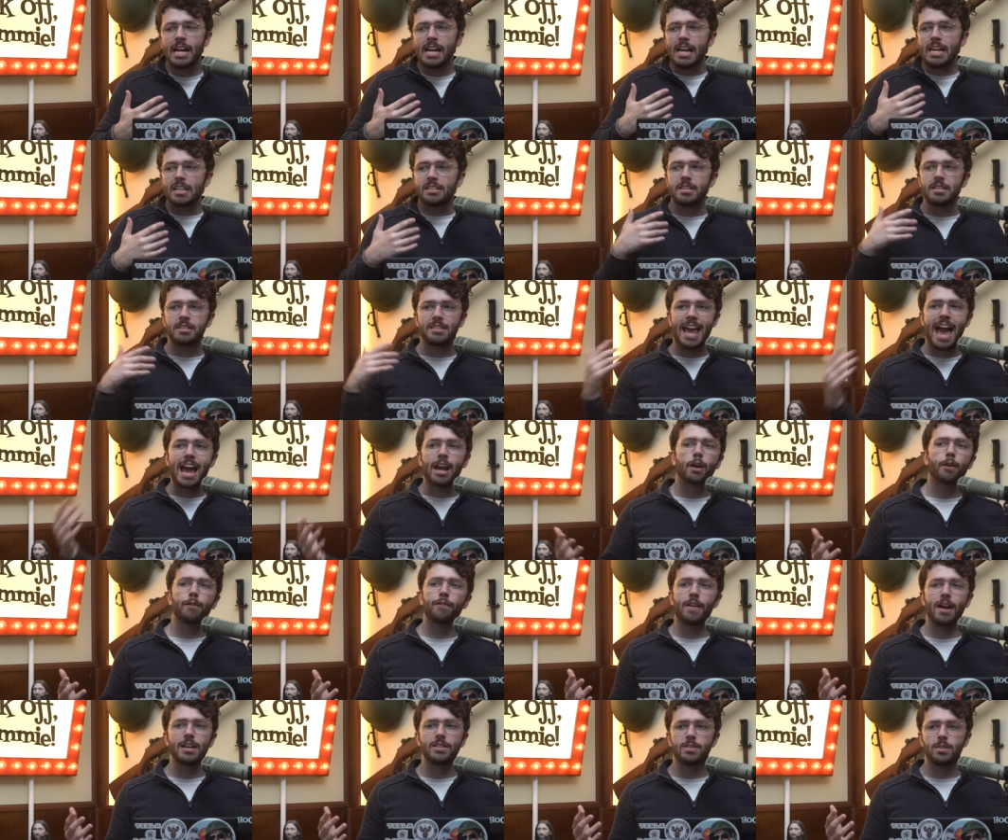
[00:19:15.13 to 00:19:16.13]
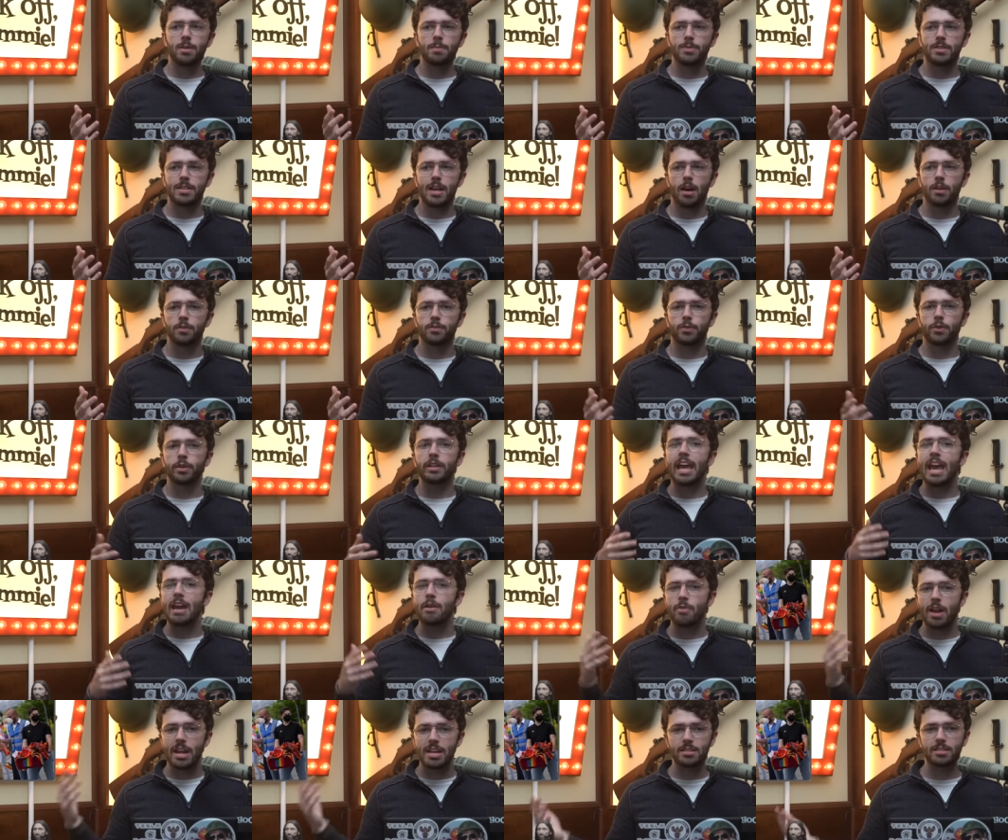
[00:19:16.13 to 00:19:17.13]
is to sacrifice themselves for
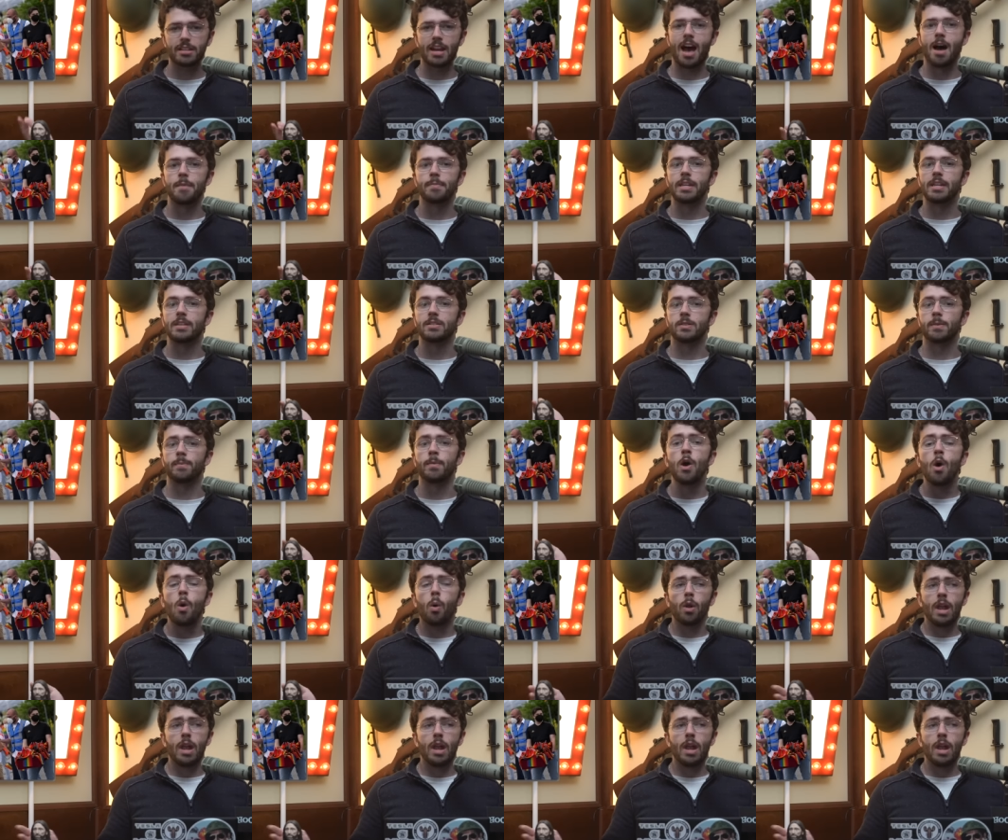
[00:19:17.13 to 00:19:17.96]
gay race communism.